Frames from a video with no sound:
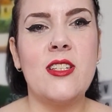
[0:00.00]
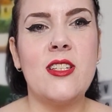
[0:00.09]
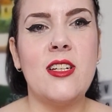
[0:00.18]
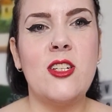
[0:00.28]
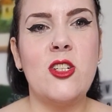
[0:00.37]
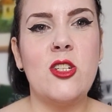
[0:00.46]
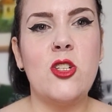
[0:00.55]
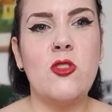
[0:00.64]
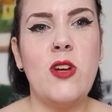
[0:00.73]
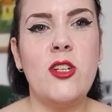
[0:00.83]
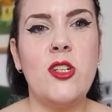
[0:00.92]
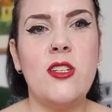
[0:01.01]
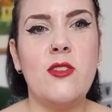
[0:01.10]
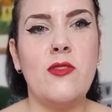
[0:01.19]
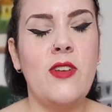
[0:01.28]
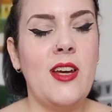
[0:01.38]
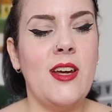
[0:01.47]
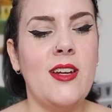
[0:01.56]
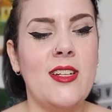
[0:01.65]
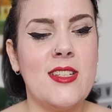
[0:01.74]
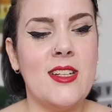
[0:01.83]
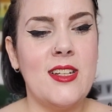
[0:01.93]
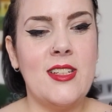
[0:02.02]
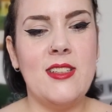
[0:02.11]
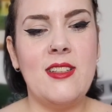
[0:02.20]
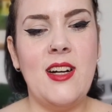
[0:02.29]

it's like you just stretch it to fit, and it's like,